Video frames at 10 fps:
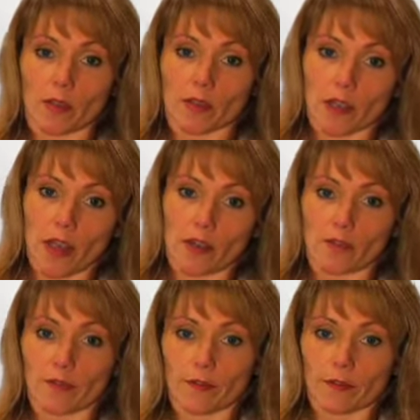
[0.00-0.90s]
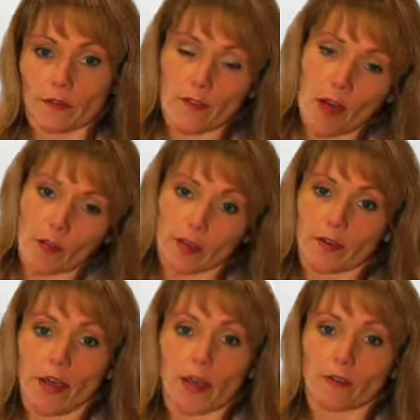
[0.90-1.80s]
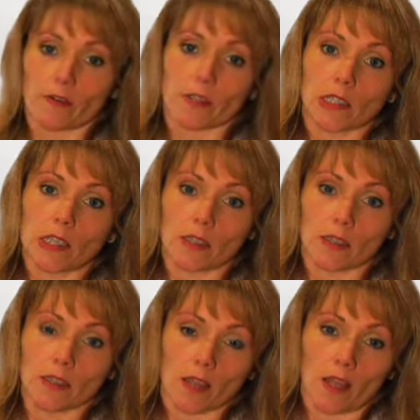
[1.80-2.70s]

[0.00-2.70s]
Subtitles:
it's kind of flopping around in